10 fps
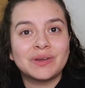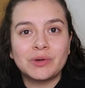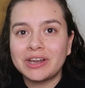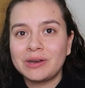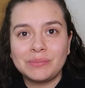
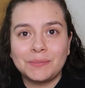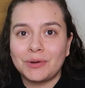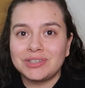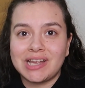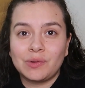we're gonna be
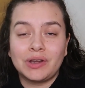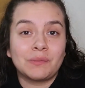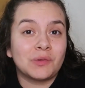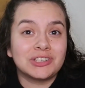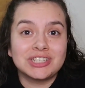burned out
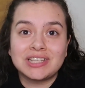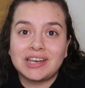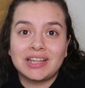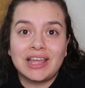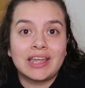and we're just
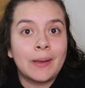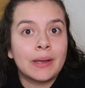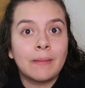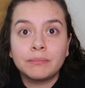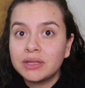gonna like
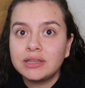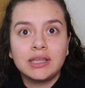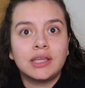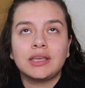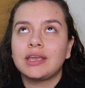
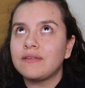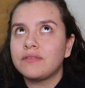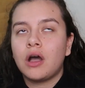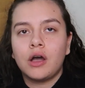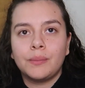completely
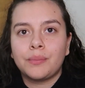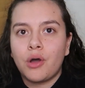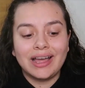give up